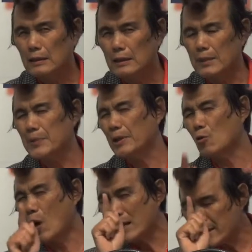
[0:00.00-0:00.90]
Let me take
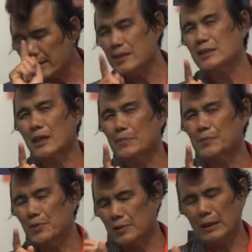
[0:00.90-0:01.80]
one just example,
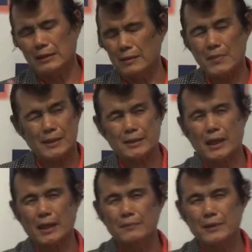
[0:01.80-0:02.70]
because I don't have much
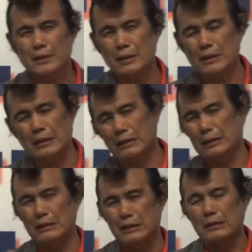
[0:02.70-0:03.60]
time to
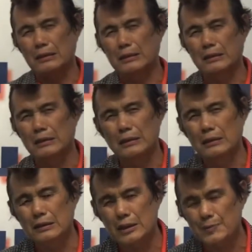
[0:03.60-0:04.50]

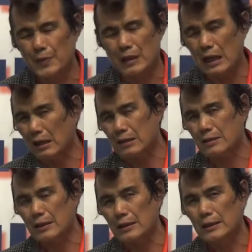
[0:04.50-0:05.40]
explain a lot of
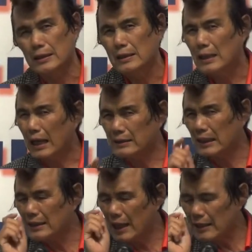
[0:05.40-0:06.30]
things.
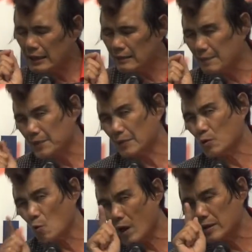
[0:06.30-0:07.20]
I'm going to pick up
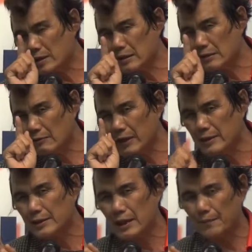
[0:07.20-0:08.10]
the one
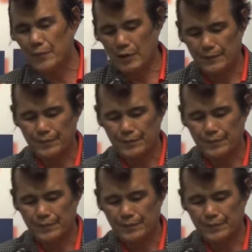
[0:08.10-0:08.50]
example.